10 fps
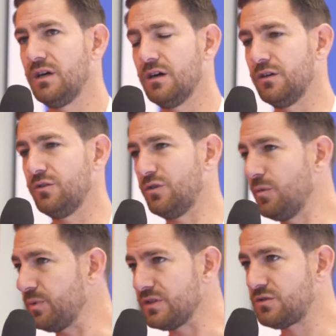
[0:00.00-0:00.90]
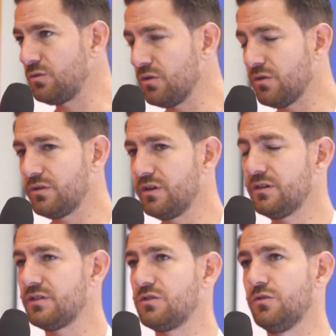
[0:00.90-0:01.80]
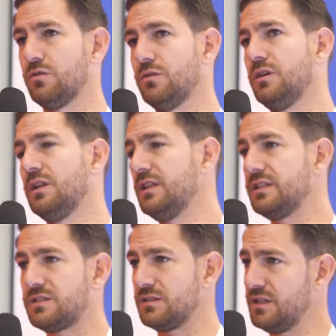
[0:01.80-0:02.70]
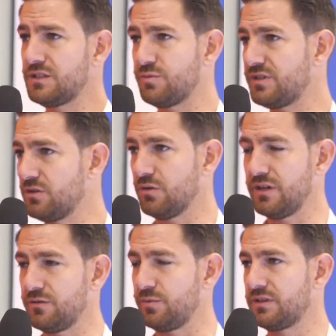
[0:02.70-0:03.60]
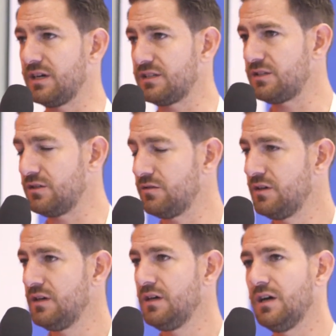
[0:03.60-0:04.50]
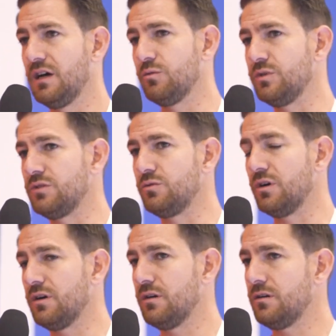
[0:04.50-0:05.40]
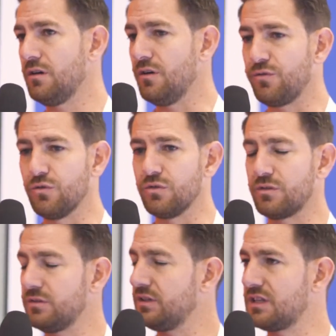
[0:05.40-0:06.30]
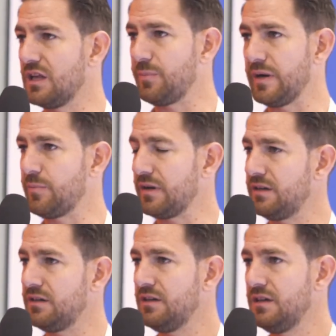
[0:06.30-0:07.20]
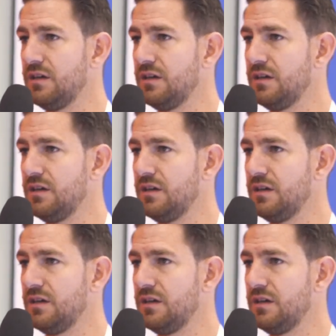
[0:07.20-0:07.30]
The dump is too long, so let's restore that Kasten, and we do a full GitLab pipeline,